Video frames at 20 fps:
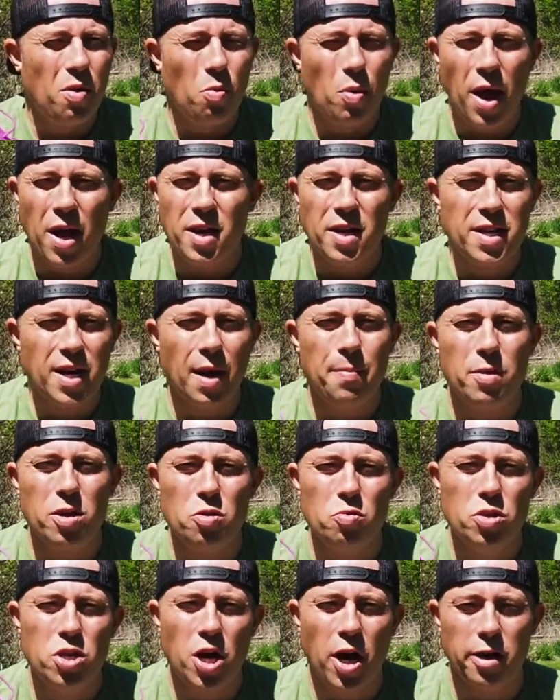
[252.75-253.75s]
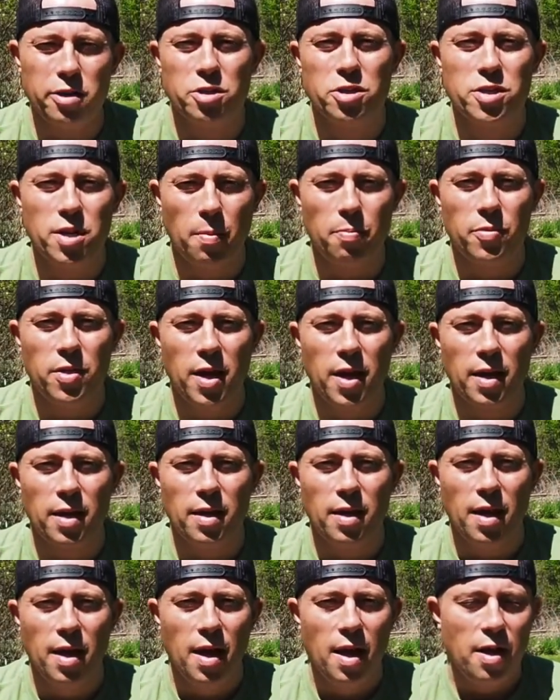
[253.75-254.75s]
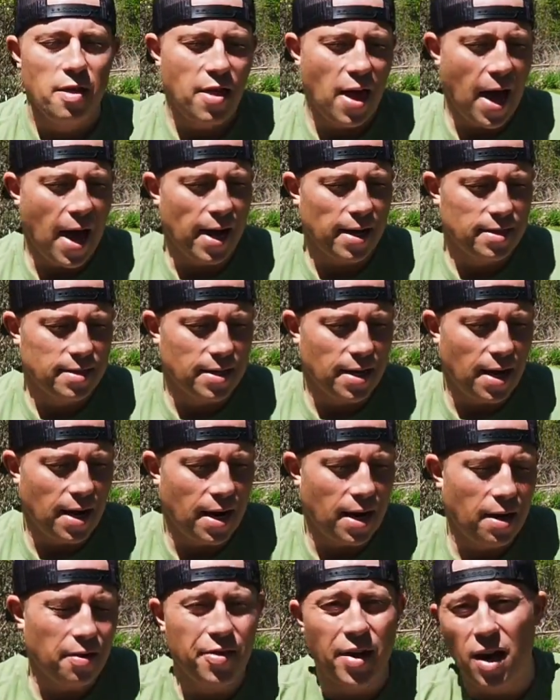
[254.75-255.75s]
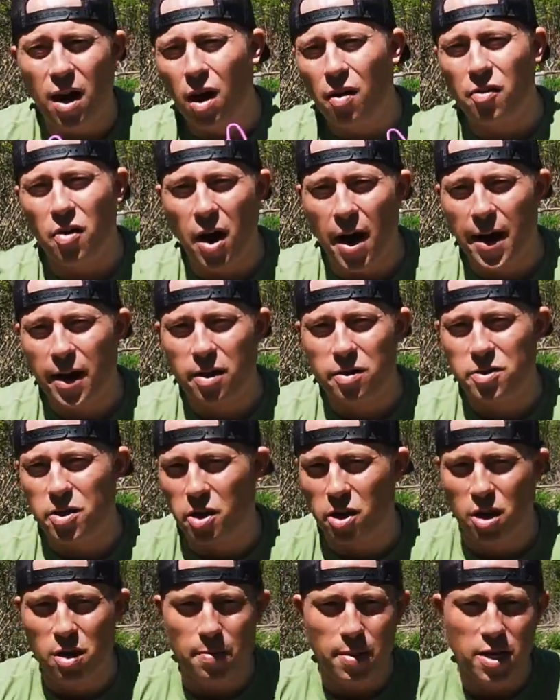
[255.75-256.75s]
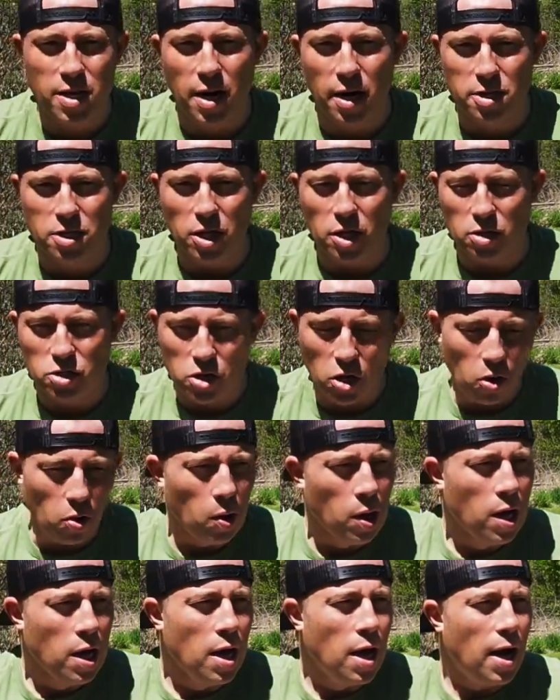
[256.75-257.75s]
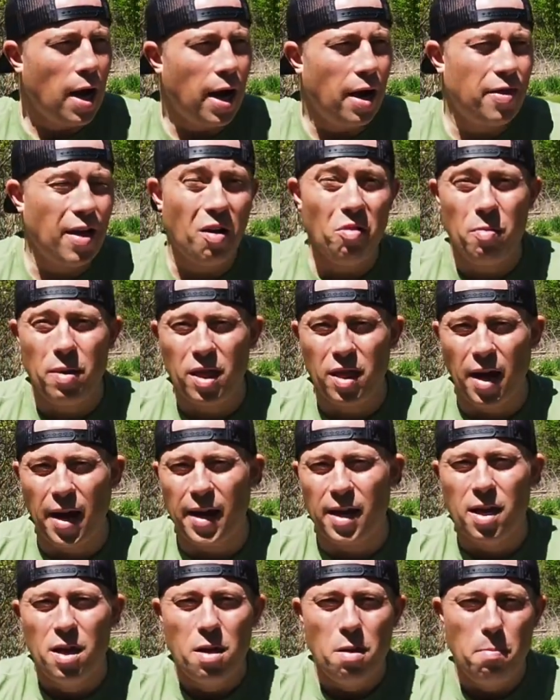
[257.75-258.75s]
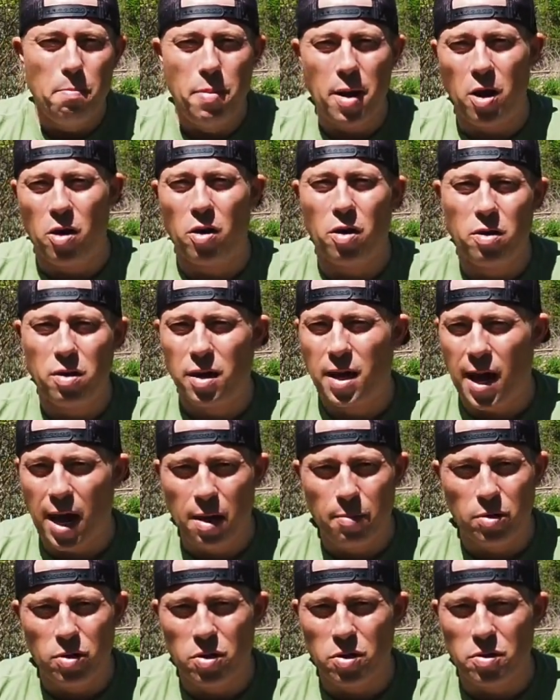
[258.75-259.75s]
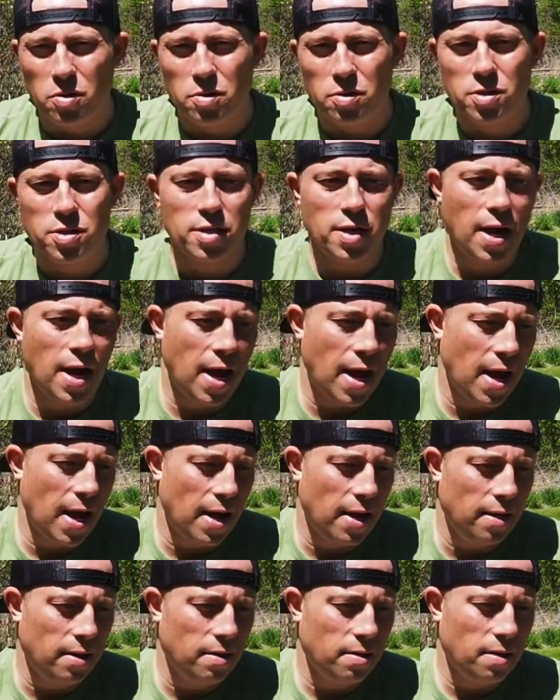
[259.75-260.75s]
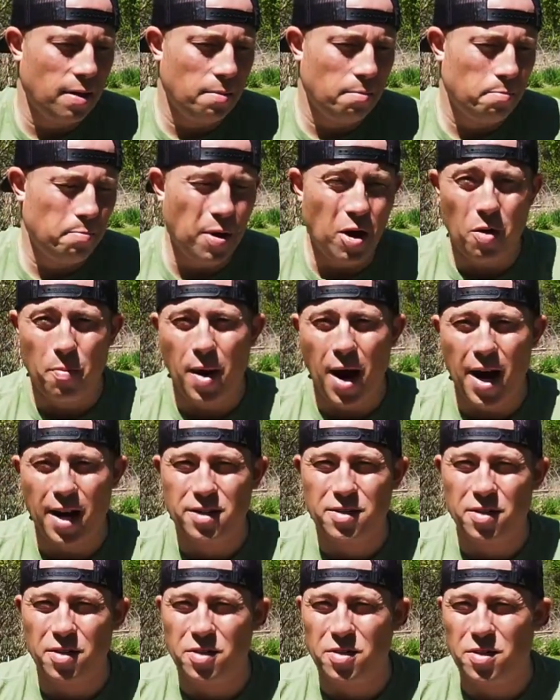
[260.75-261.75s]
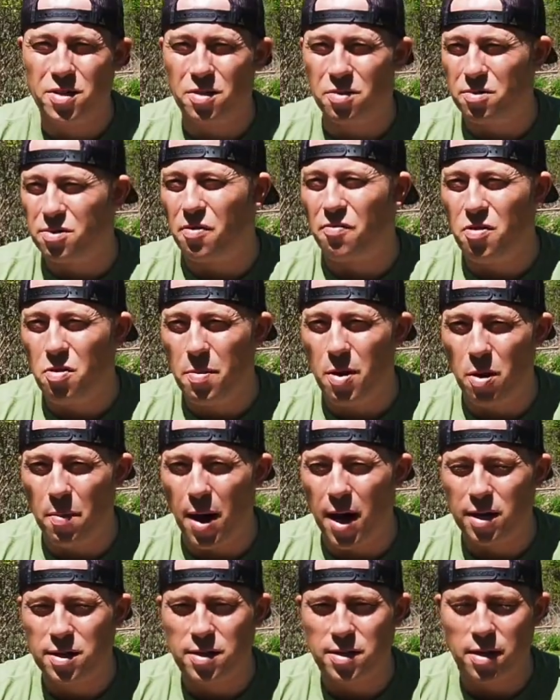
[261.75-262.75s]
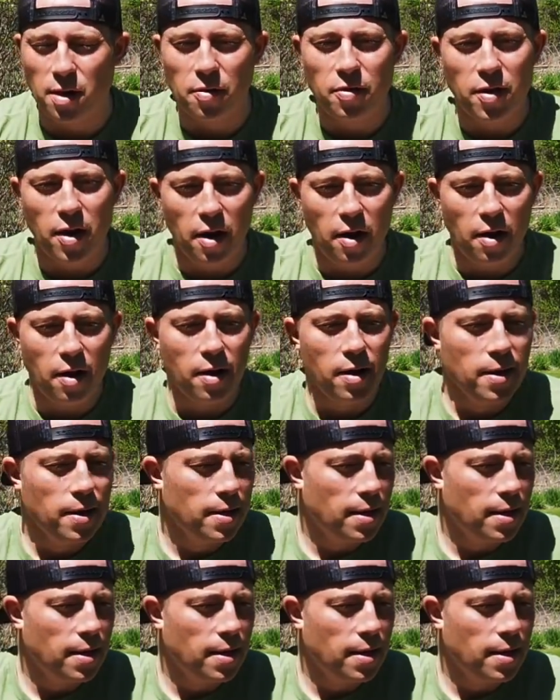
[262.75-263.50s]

anytime that you touch something that that other hikers are going to be touching. So that would be like bear cables and bear boxes. There's a few bear boxes out there,